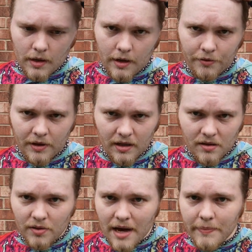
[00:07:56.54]
I don't think it's
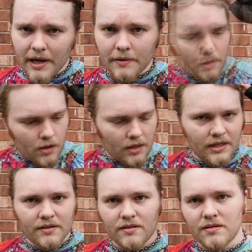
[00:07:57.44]
that bad, at
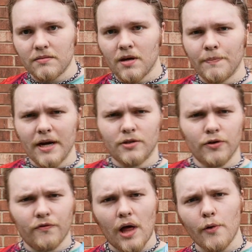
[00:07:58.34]
least compared to
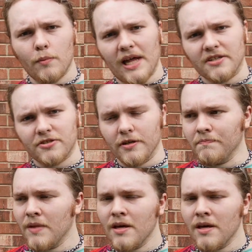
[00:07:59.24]
a flywheel blaster.